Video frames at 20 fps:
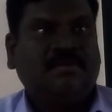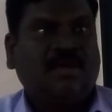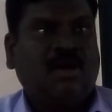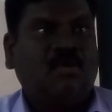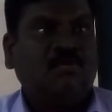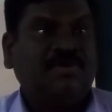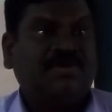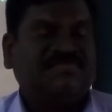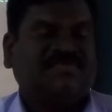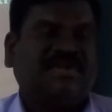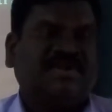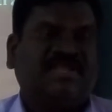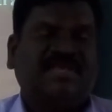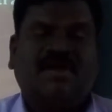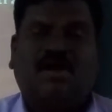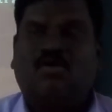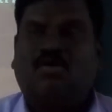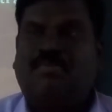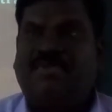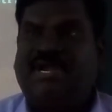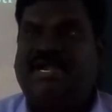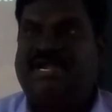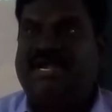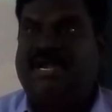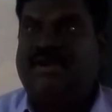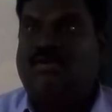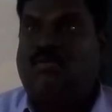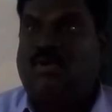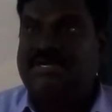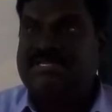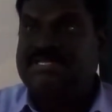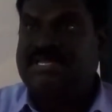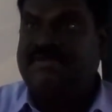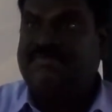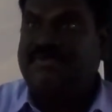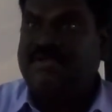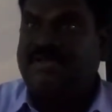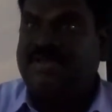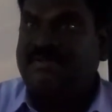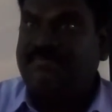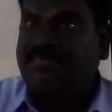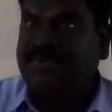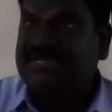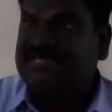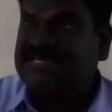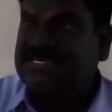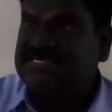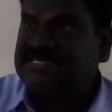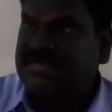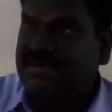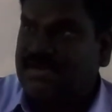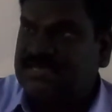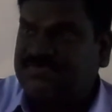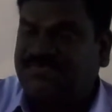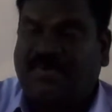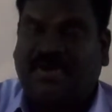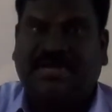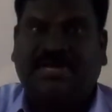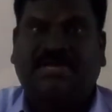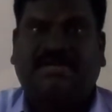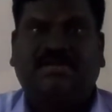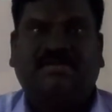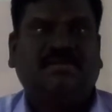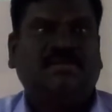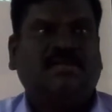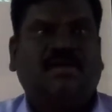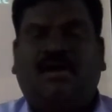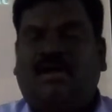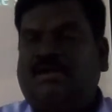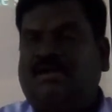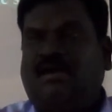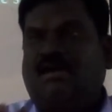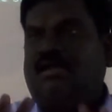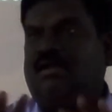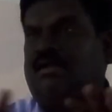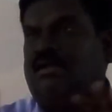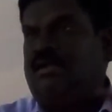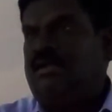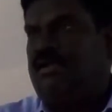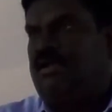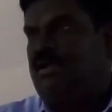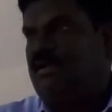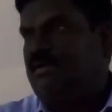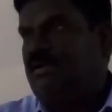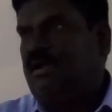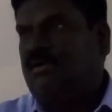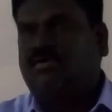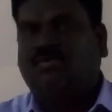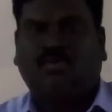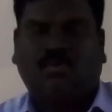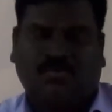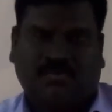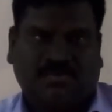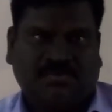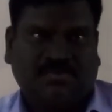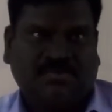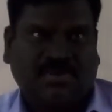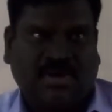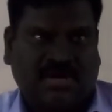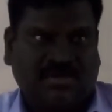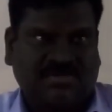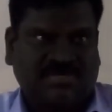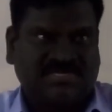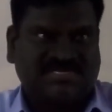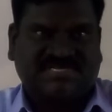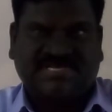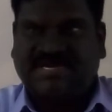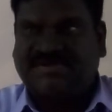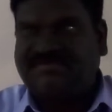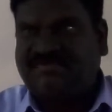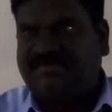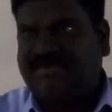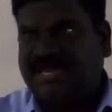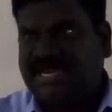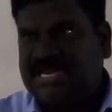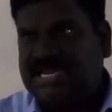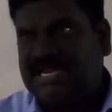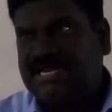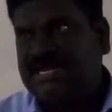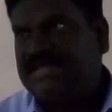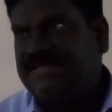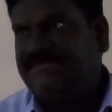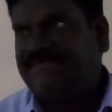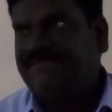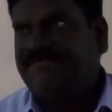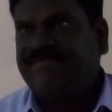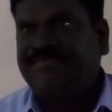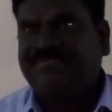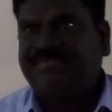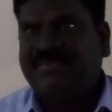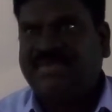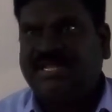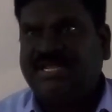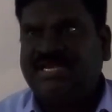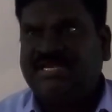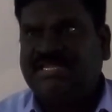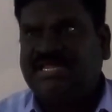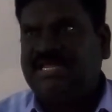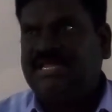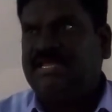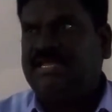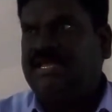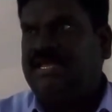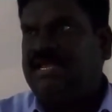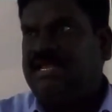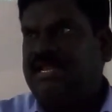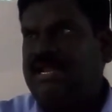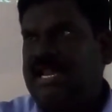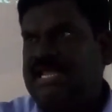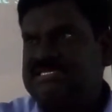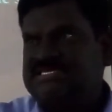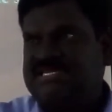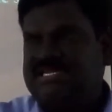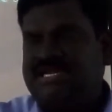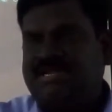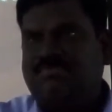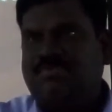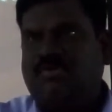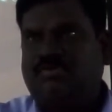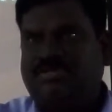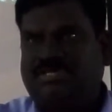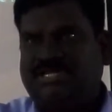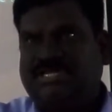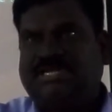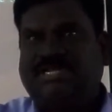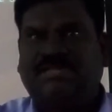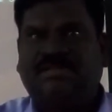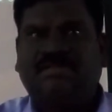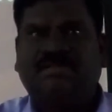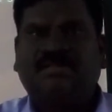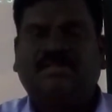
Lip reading: how it is getting accumulated, what is the precise cause for it, and all not known, not said clearly. The elastic rebound theory.